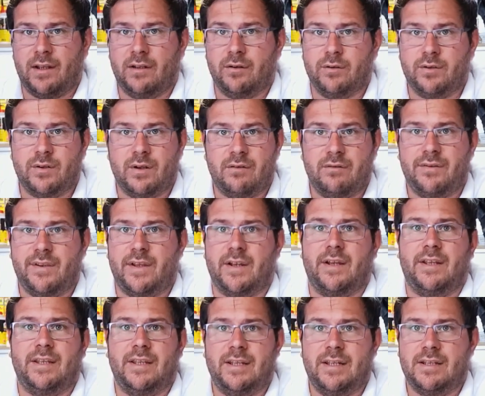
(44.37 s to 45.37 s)
It'll do everything
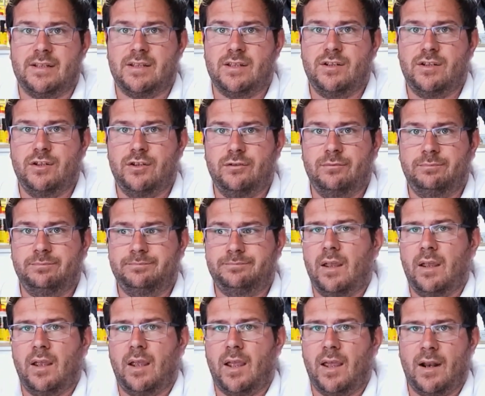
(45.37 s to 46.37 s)
I need it to do,
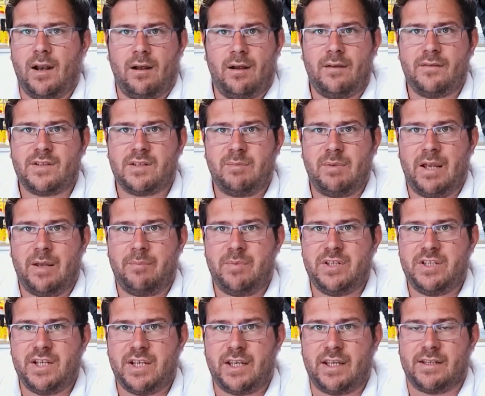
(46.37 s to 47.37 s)
and I'll have some happy
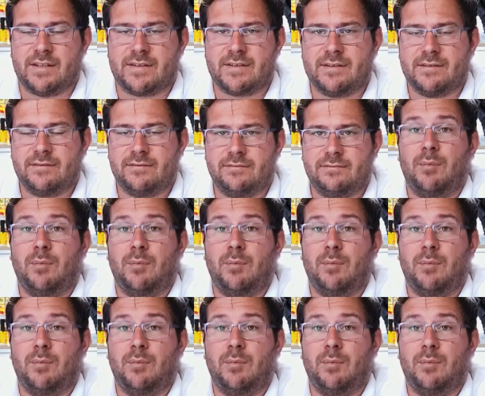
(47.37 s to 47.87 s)
chickens.